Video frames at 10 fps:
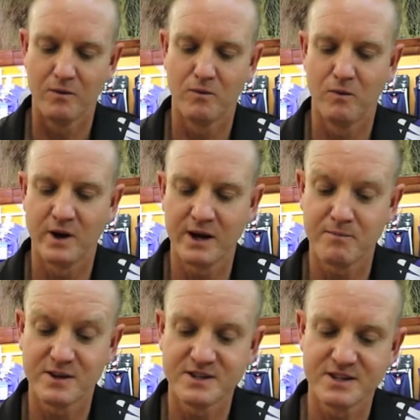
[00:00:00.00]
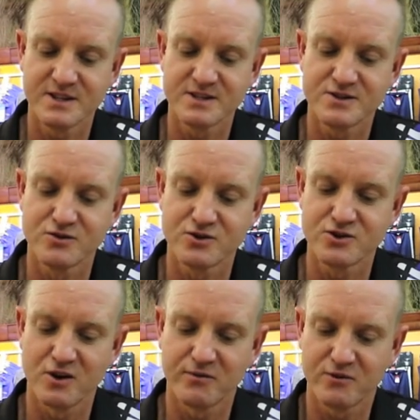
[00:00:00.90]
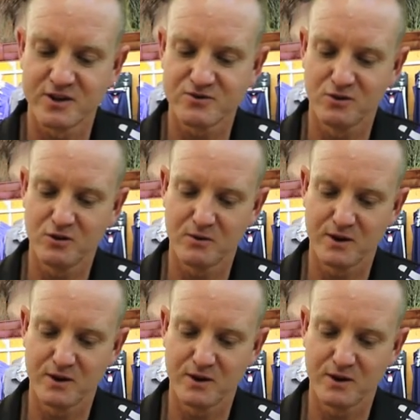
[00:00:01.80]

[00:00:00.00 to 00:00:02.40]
What happens is your shaft runs all the